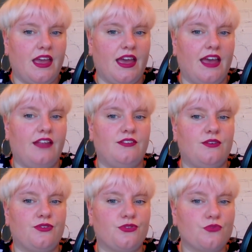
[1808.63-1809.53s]
And
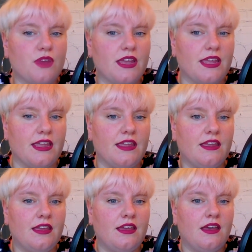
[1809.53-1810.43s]

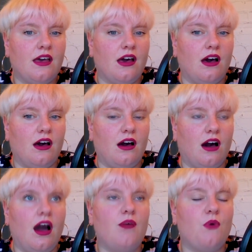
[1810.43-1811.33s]
three,
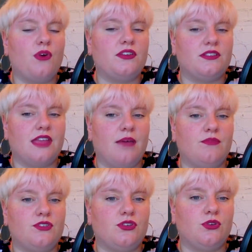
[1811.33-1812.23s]
I wanted
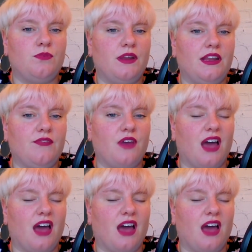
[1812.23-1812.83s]
them to believe